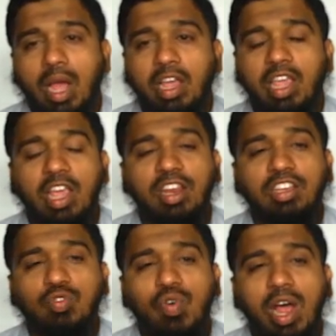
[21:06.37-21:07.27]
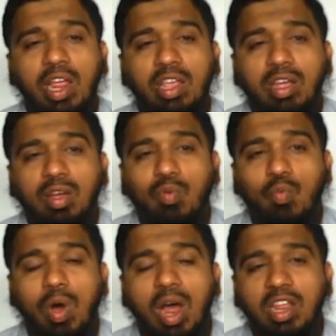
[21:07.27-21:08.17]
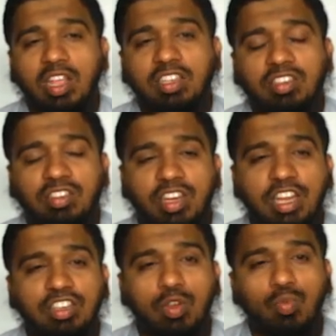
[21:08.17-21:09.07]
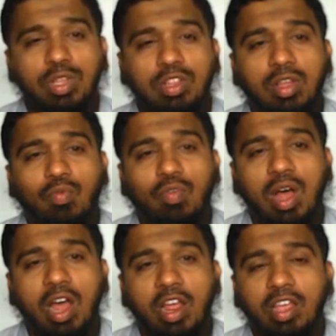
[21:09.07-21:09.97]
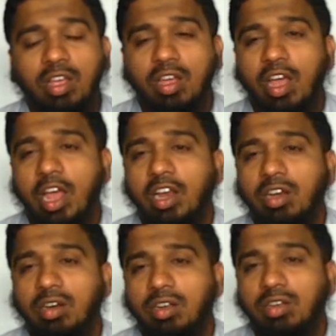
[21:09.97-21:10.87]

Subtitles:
Again is y is changing with the y and